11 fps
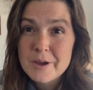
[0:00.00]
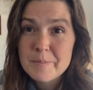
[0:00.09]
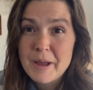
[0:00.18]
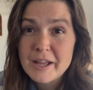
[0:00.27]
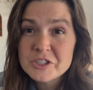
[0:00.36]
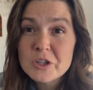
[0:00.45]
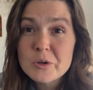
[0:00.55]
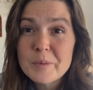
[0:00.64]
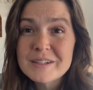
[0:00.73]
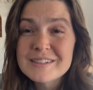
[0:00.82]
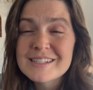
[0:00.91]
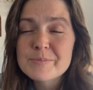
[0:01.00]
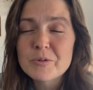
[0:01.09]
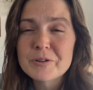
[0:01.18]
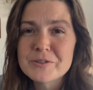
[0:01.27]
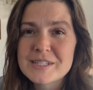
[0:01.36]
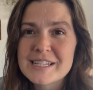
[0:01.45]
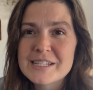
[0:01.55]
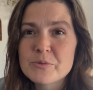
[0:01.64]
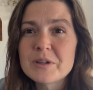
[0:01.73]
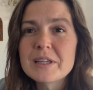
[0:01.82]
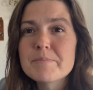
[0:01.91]
Bachelor buttons produce these
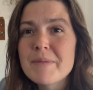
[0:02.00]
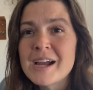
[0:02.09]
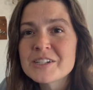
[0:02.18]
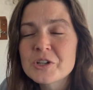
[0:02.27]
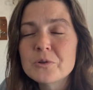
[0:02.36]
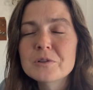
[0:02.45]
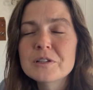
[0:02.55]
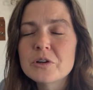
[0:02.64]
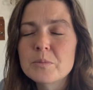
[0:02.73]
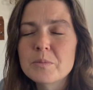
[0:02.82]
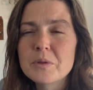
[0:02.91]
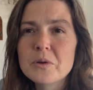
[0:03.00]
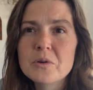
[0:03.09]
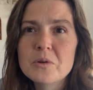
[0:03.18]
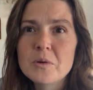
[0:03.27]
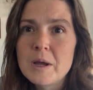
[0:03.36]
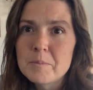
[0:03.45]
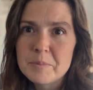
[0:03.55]
really magical little blue,